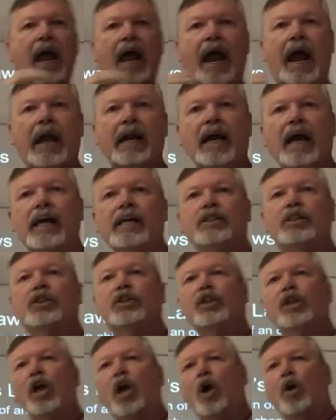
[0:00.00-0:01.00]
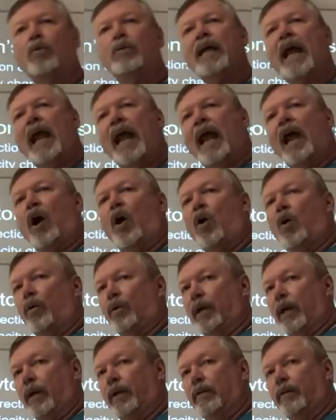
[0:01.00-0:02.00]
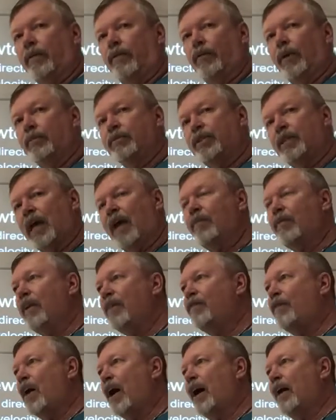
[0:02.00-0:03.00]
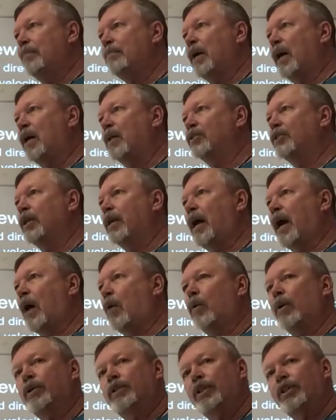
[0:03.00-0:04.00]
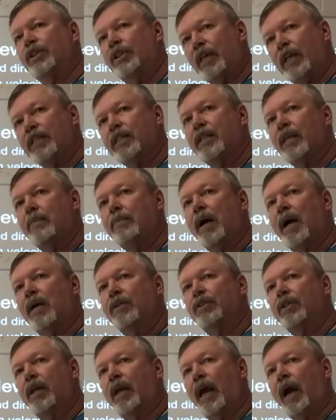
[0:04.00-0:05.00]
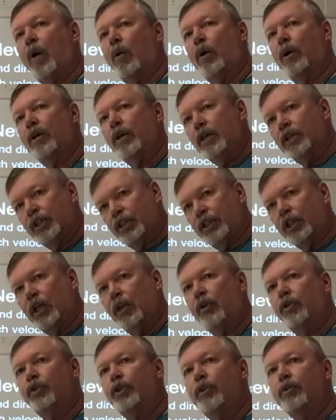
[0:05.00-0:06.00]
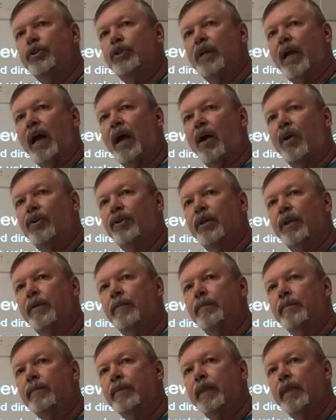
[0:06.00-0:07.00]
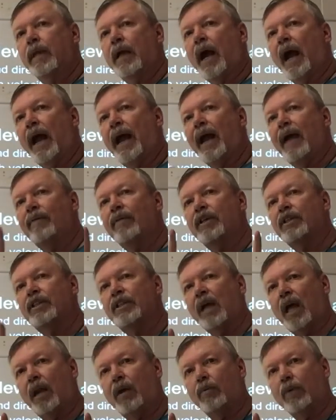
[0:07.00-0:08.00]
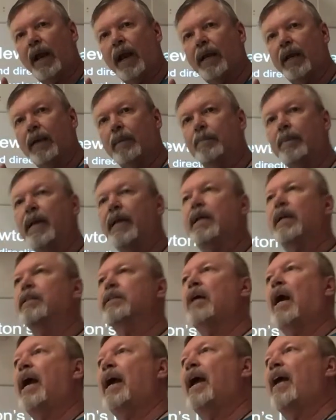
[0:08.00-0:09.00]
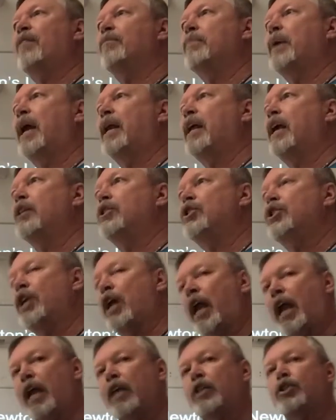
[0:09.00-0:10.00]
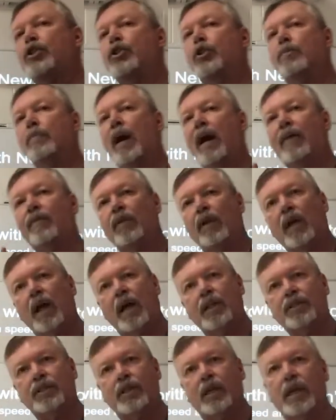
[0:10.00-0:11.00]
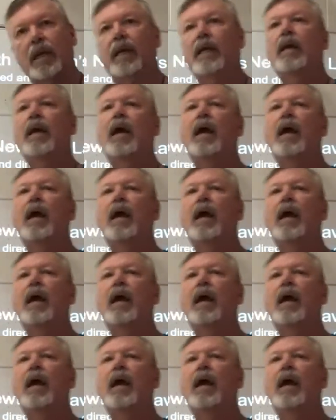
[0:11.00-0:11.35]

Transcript: And I slow down from 75 miles an hour to 60 miles an hour, still due south, I have accelerated because I have made a change to my velocity.